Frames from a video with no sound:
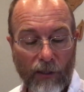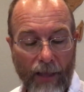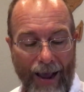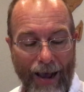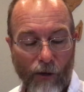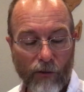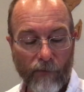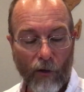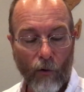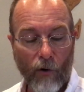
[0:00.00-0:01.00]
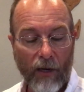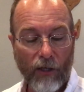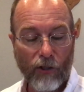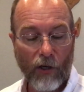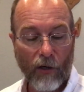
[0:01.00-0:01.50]
to the house of the Lord
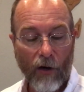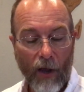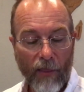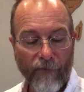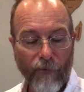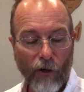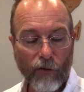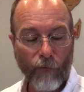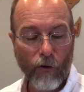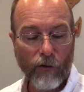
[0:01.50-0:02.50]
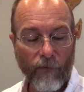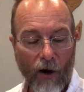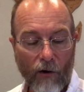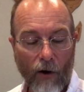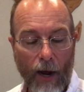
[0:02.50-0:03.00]
each year the first fruits of
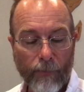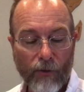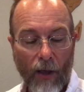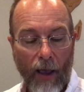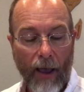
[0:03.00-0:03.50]
our crops